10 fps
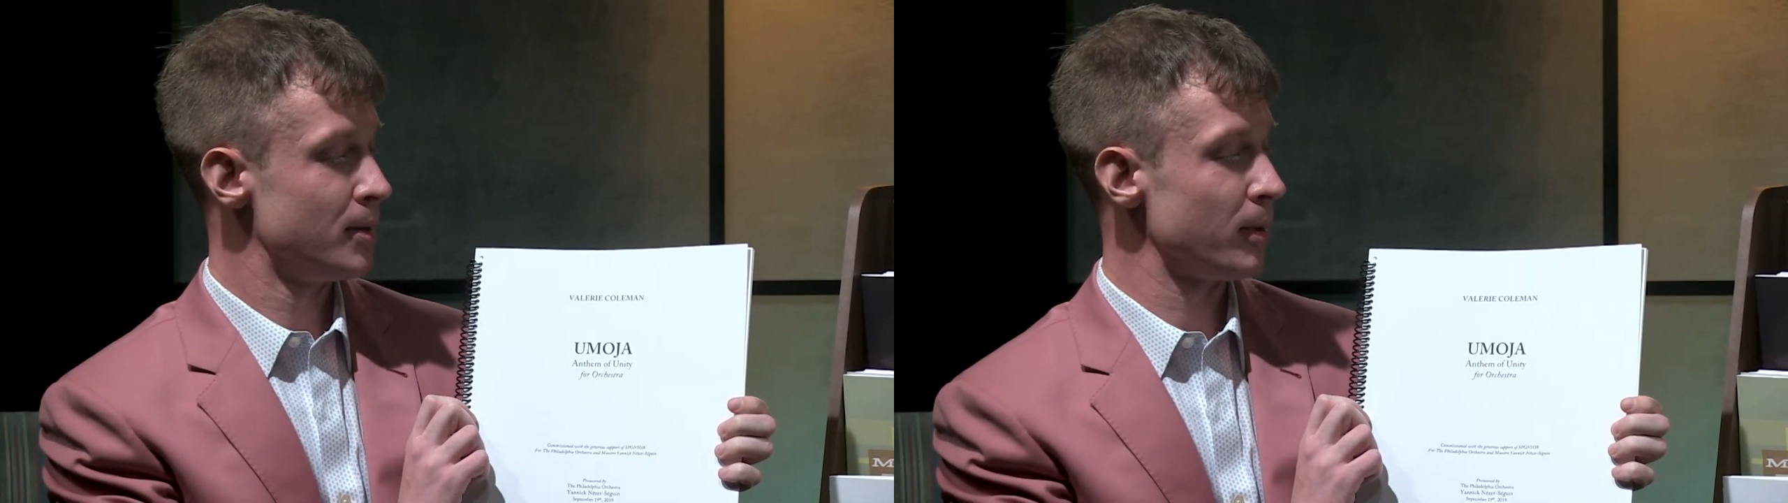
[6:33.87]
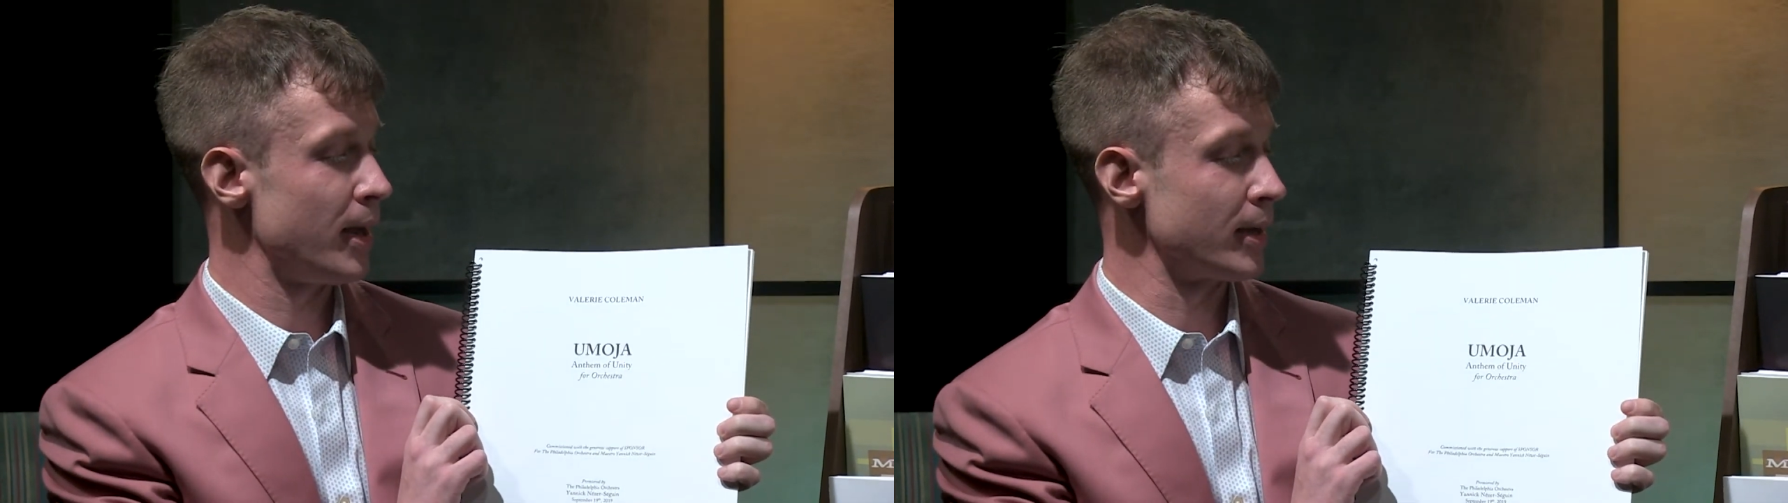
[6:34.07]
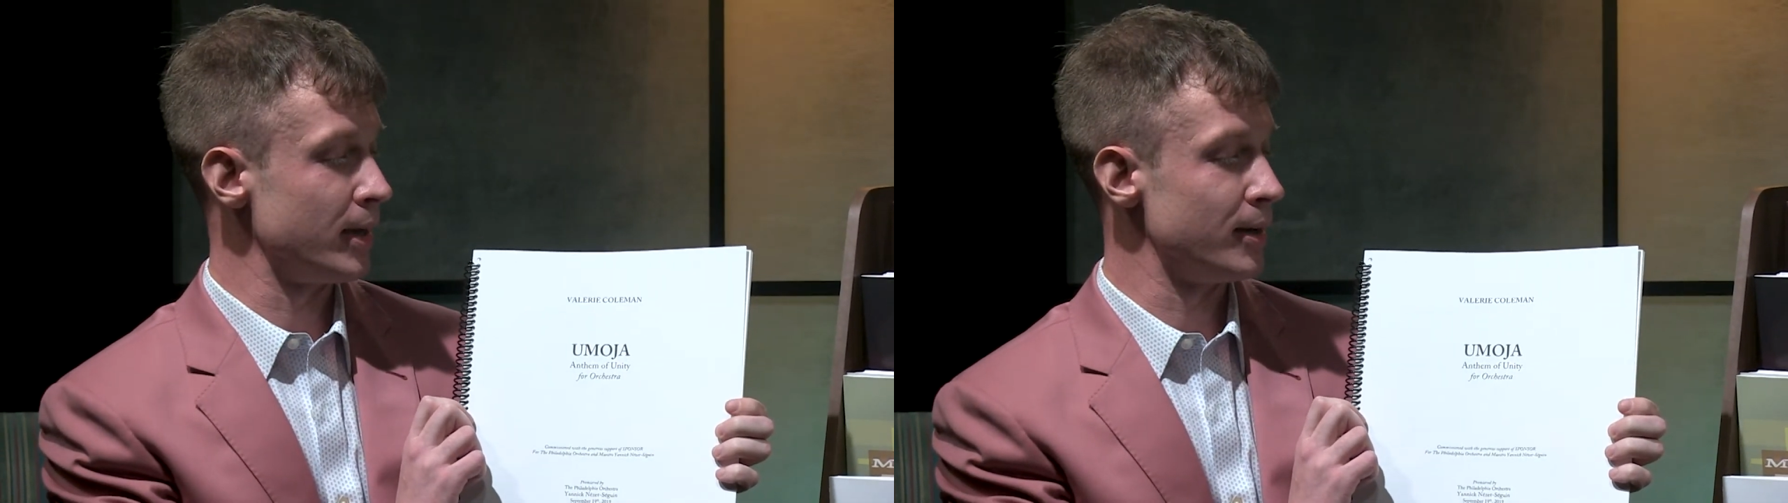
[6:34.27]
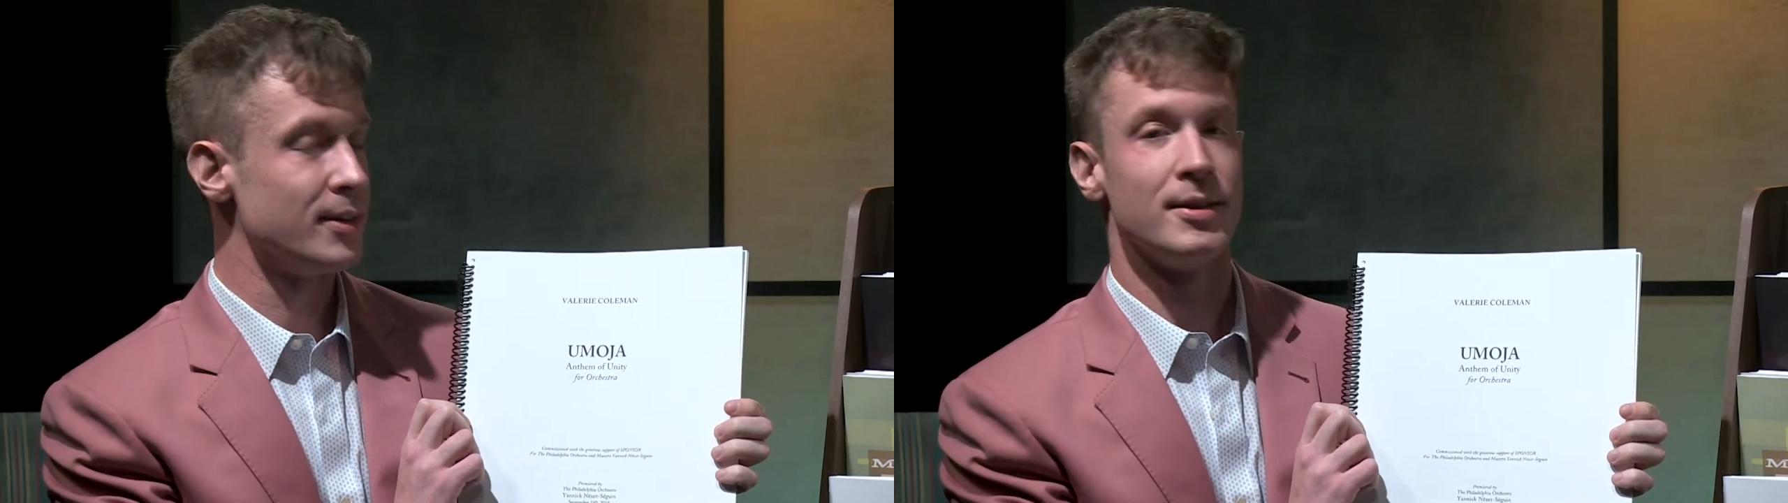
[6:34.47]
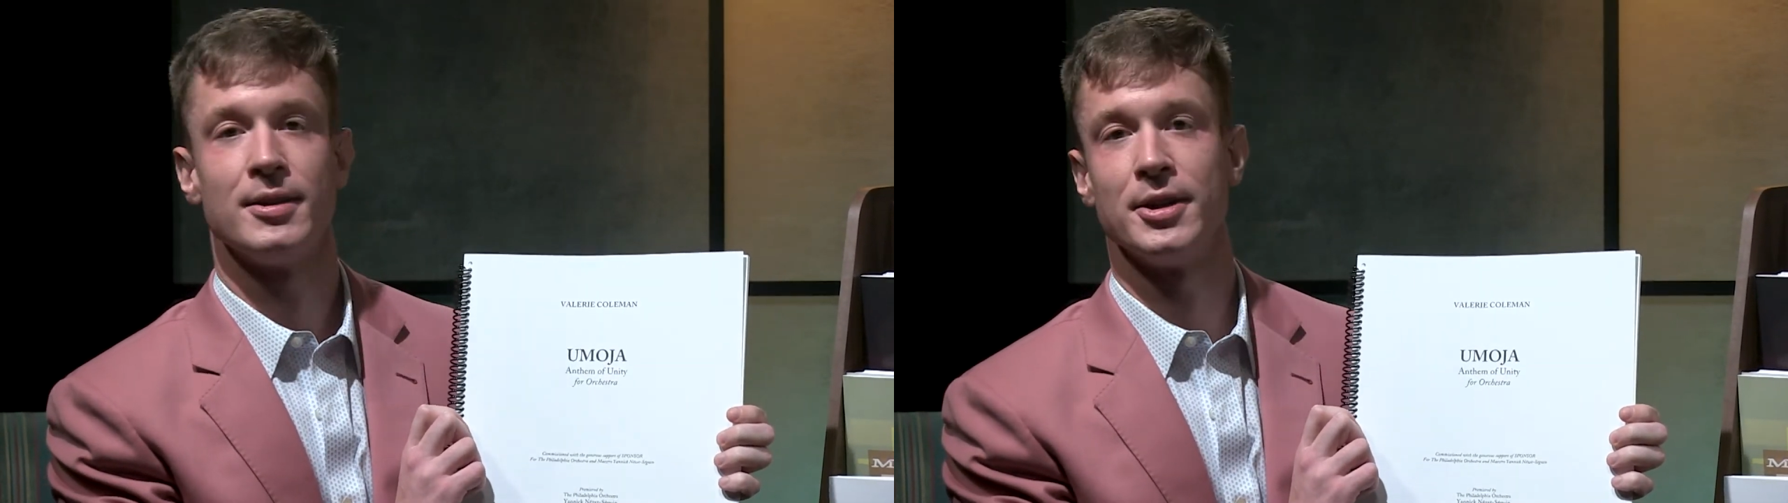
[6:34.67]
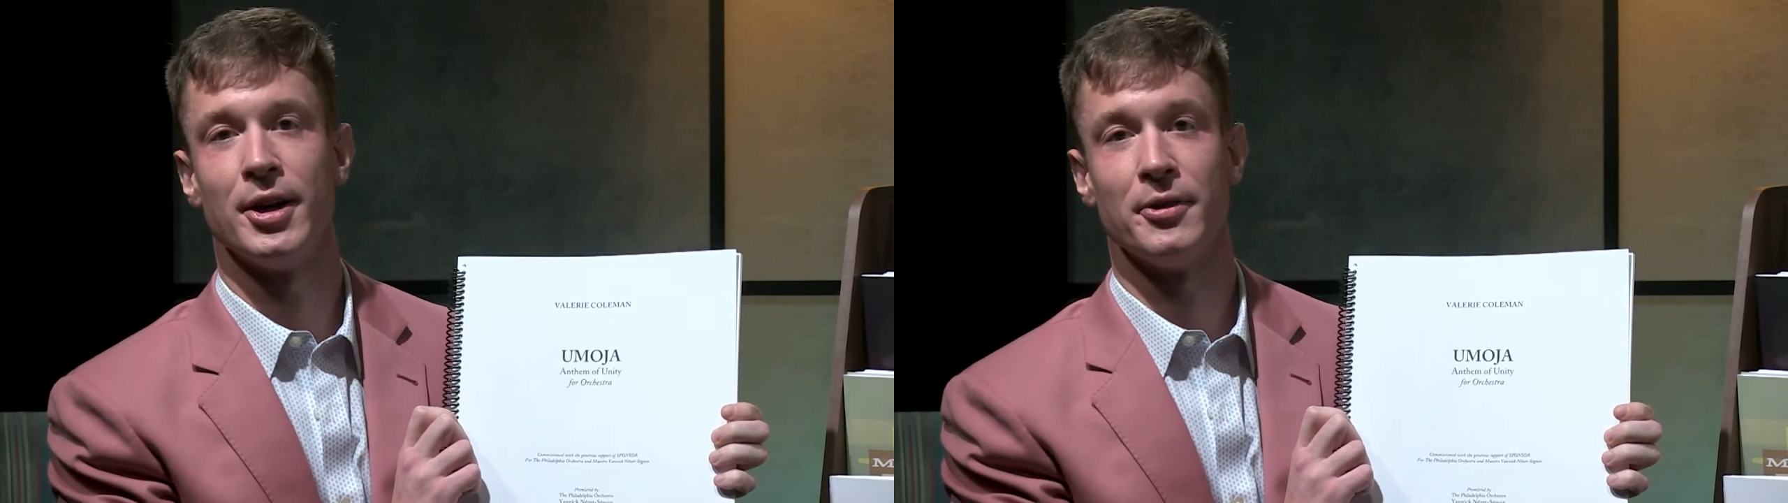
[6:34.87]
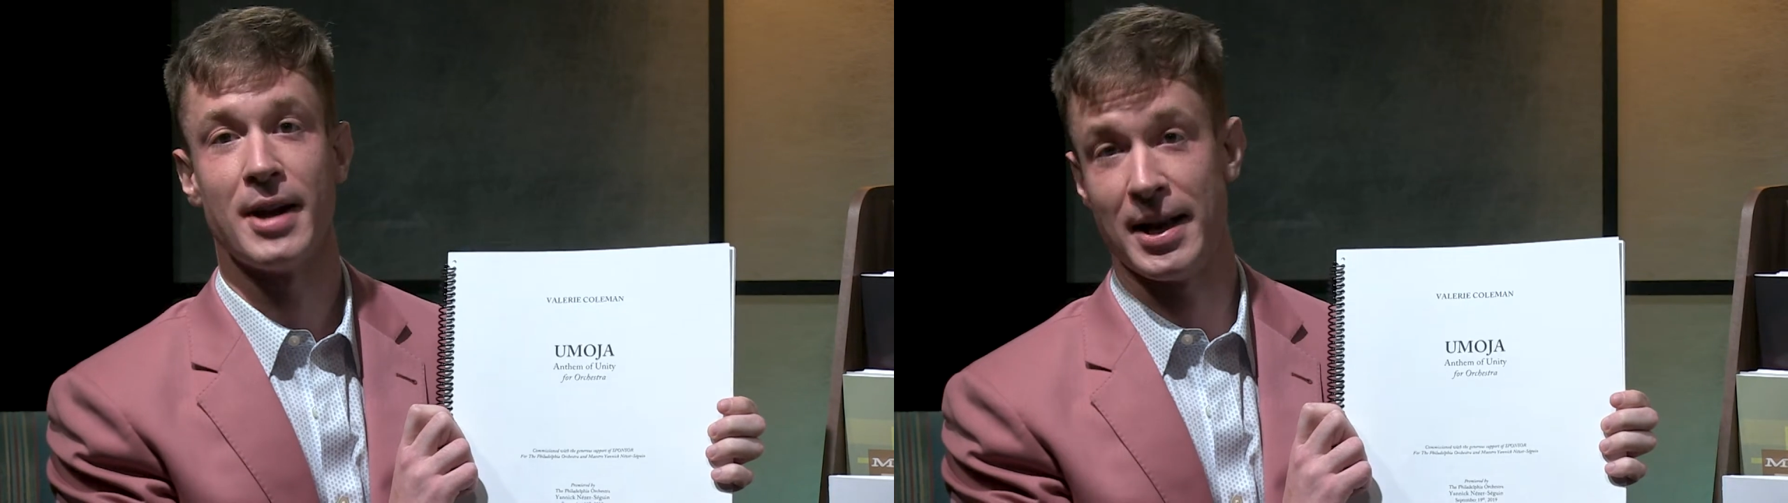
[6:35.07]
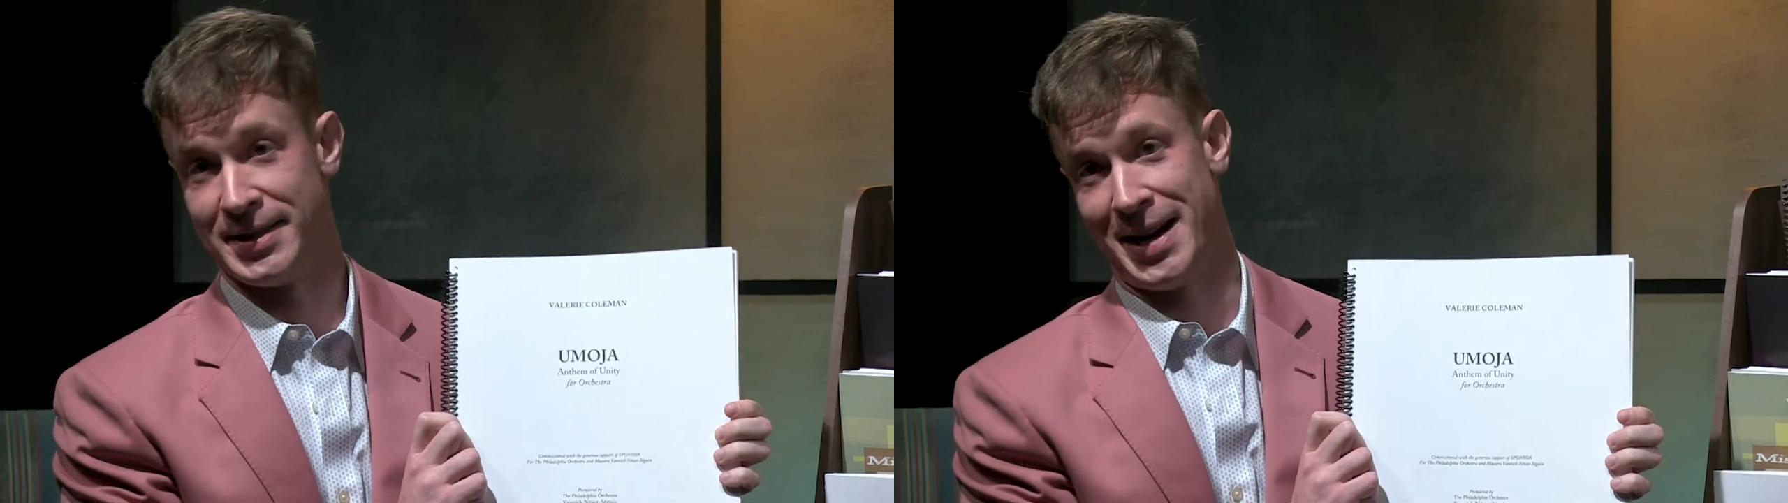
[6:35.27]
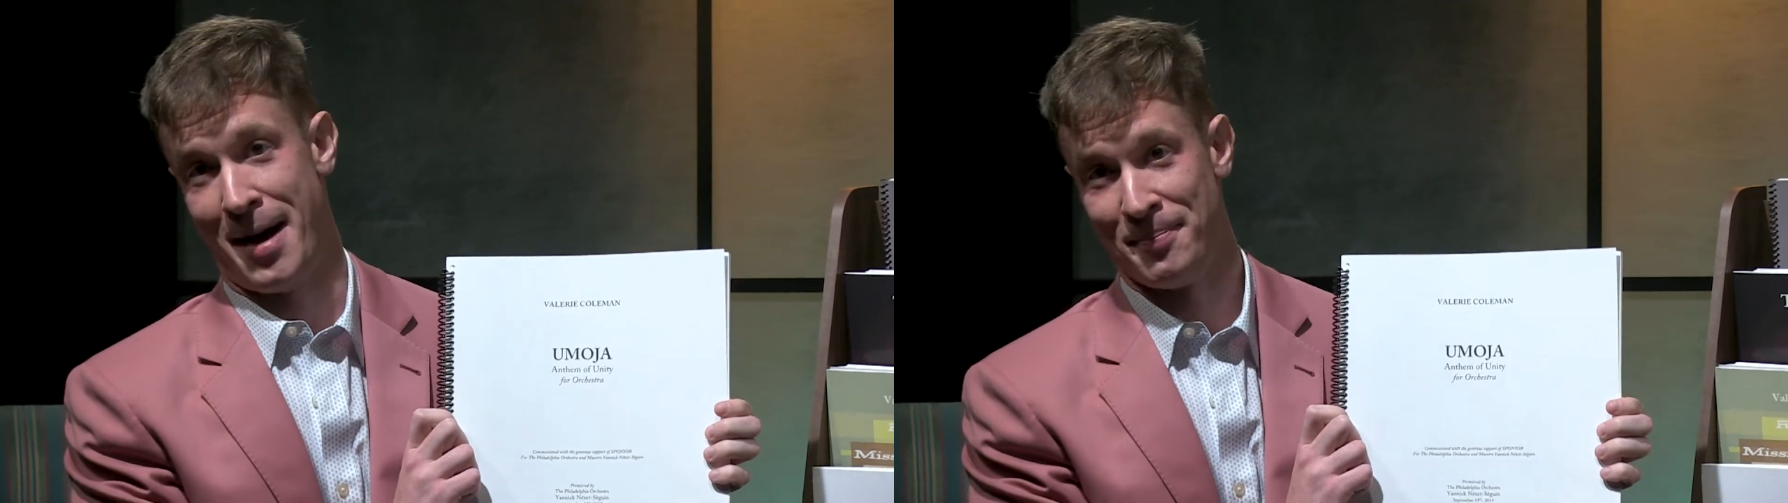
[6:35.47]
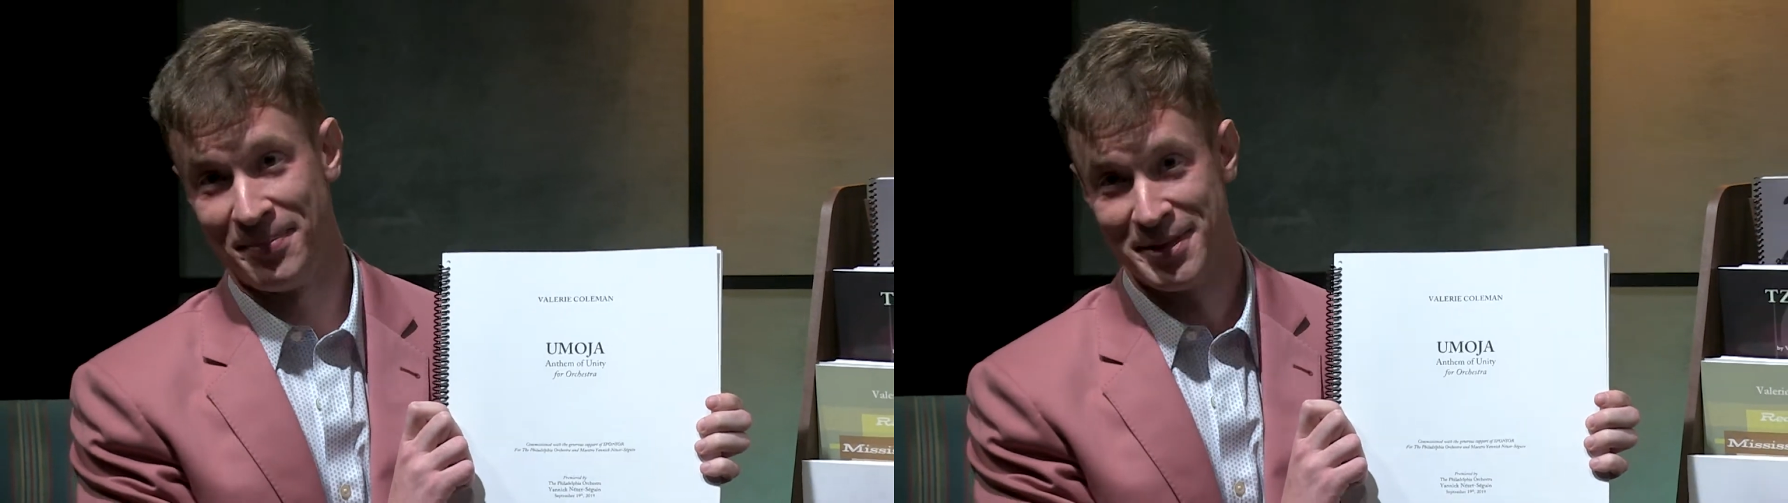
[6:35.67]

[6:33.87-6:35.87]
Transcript: playing it, you know, nonstop.